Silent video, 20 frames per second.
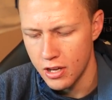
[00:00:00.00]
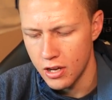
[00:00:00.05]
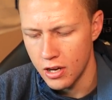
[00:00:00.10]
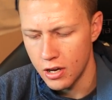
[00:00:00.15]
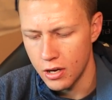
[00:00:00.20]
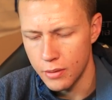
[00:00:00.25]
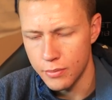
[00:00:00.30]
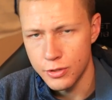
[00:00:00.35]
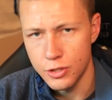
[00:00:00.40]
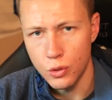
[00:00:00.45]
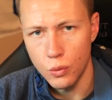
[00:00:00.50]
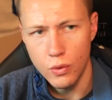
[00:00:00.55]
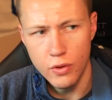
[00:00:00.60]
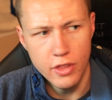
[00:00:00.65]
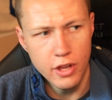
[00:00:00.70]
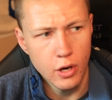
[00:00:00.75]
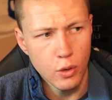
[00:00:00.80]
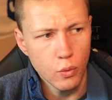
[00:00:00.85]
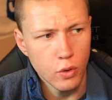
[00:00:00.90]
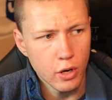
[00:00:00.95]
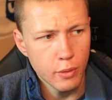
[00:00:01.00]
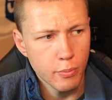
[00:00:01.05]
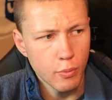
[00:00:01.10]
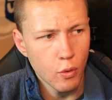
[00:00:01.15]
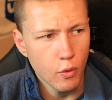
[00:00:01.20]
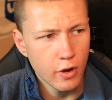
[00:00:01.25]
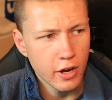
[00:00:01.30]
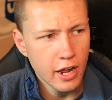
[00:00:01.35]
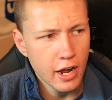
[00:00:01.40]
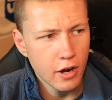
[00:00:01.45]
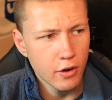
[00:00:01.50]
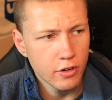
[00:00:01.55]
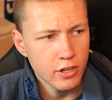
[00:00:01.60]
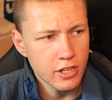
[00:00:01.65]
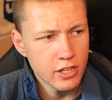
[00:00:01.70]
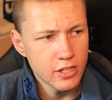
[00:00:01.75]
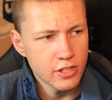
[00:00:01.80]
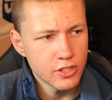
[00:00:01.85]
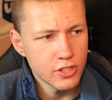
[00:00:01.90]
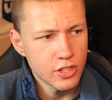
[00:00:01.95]
Um, so one that I want to point out
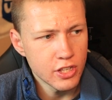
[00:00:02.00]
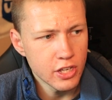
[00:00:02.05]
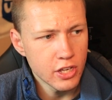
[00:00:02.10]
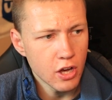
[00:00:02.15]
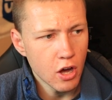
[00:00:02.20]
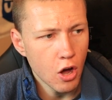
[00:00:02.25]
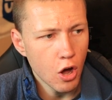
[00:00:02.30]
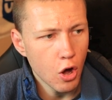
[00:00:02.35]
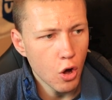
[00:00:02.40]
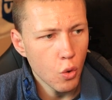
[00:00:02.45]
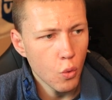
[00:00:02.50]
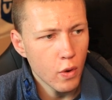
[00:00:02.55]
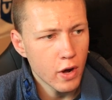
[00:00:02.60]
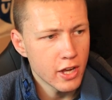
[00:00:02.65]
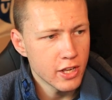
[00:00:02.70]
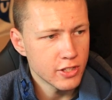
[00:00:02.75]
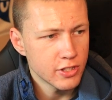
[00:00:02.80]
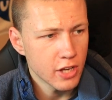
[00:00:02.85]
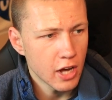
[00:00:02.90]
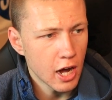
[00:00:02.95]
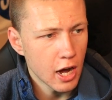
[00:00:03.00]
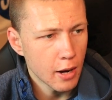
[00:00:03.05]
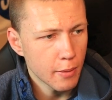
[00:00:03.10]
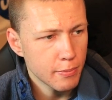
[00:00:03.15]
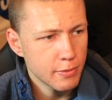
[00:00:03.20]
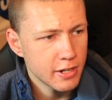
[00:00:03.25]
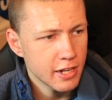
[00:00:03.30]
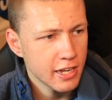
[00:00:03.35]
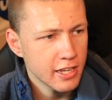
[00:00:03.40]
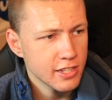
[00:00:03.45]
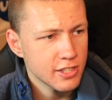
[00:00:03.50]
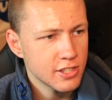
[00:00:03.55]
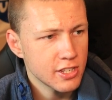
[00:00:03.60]
is the AlwaysUpdate